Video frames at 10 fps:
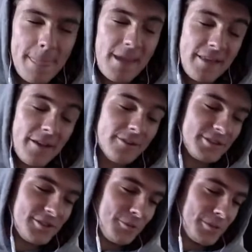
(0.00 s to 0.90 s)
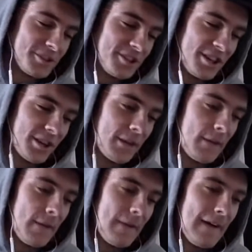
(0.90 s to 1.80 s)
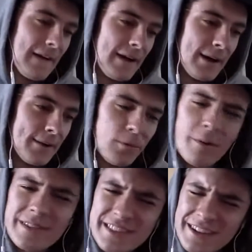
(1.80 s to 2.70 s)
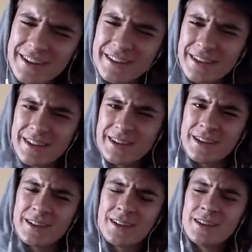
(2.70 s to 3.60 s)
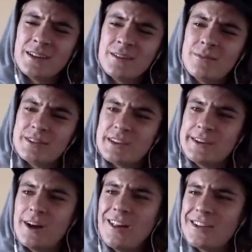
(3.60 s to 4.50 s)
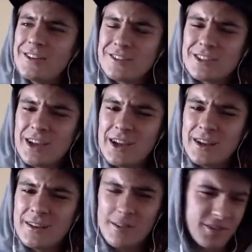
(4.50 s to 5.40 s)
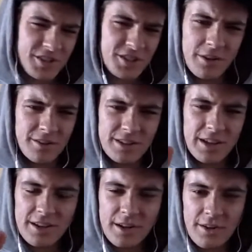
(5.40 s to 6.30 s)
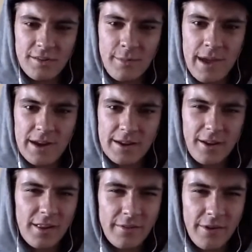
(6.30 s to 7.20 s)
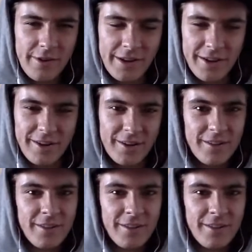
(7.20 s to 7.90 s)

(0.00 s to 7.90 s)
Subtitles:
That was super sick. What was it on the? Was it a nollie nose slide or just nose slide to nose manny nollie varial heel?